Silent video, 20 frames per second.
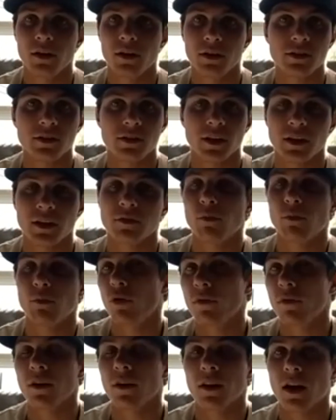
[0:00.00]
this thing's
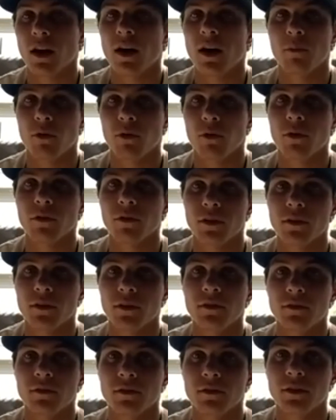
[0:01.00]
moving a lot more
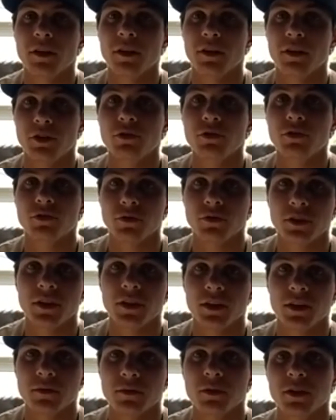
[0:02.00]
than it usually
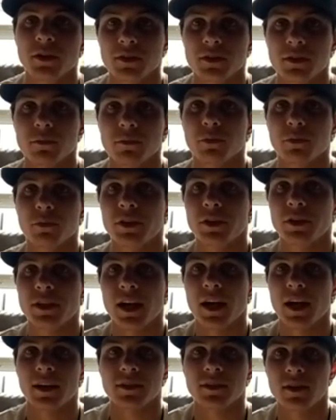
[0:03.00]
does because of the
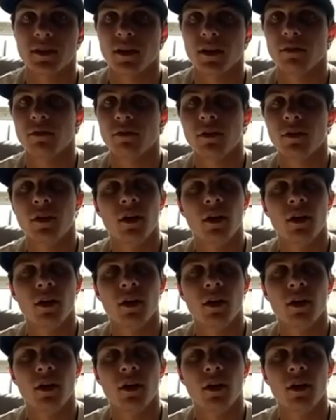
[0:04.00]
pre-tax stuff.